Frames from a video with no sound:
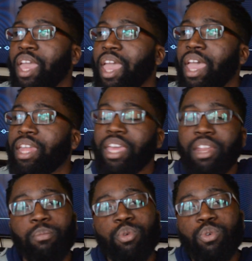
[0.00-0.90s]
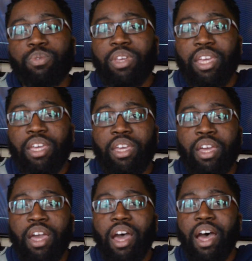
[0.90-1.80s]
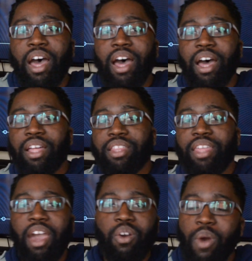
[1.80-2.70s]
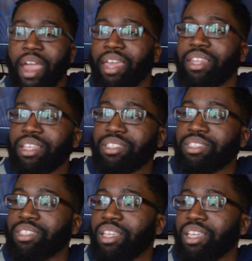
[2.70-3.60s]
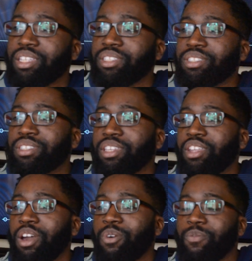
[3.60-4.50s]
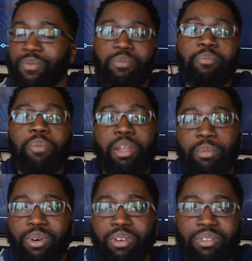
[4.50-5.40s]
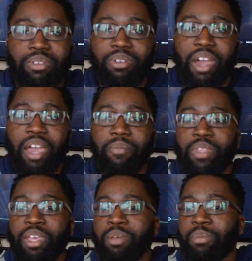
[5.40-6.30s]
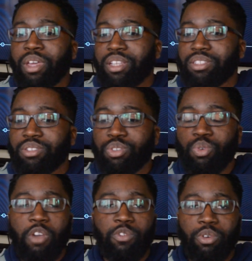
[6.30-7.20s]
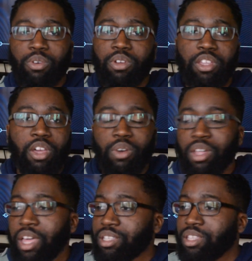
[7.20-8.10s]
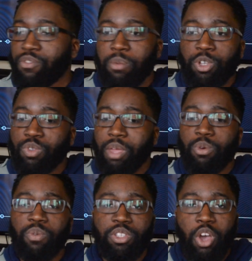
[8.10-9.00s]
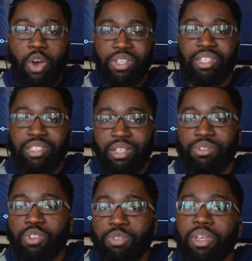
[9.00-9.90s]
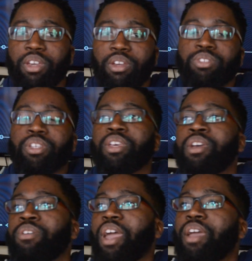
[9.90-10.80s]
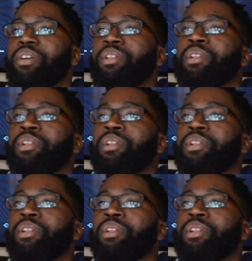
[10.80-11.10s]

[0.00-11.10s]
And in a movie, that quietness is, you know, minimal, right? Because whoever, you know, collected the information for that movie is always sending stuff to those speakers, right?